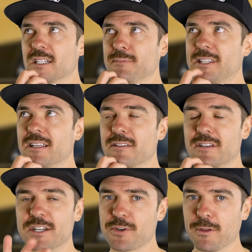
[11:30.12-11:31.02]
come to think of
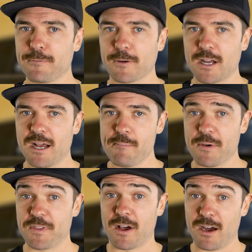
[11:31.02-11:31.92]
it, I totally forgot,
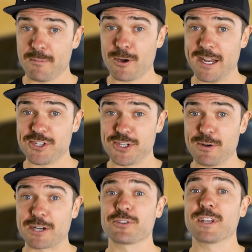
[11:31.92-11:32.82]
but the Hummer H
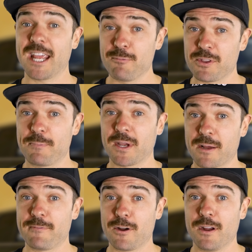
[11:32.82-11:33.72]
two actually came with a
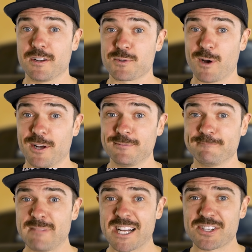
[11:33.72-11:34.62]
pickup variant as
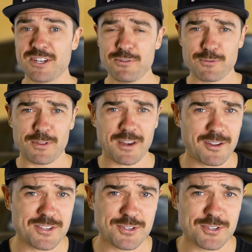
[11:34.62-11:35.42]
well. Max, can you throw that on the